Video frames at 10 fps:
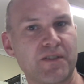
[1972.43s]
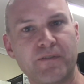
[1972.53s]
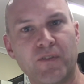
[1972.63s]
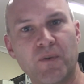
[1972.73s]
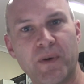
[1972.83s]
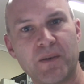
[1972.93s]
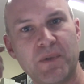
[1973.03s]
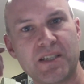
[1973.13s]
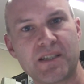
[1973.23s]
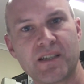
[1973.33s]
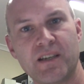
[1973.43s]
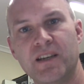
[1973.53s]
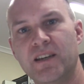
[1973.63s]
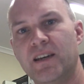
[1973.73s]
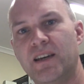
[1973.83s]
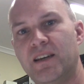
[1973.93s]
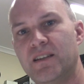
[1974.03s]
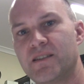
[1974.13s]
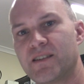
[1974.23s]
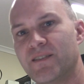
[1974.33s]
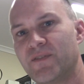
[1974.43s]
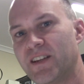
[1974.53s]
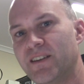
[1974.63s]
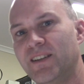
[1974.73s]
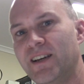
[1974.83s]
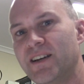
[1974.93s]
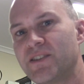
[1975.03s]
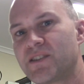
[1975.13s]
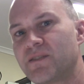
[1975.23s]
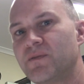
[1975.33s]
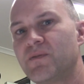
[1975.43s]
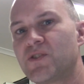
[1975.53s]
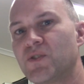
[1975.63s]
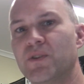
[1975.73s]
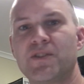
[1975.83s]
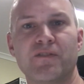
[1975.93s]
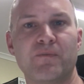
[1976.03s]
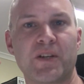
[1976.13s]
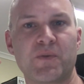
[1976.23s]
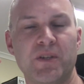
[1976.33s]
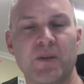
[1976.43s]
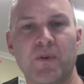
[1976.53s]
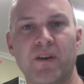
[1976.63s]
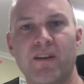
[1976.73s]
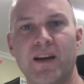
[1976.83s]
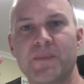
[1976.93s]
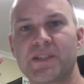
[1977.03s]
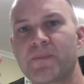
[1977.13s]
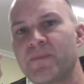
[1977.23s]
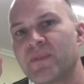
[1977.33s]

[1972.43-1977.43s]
4 megabits, and that allows storage of much bigger programs.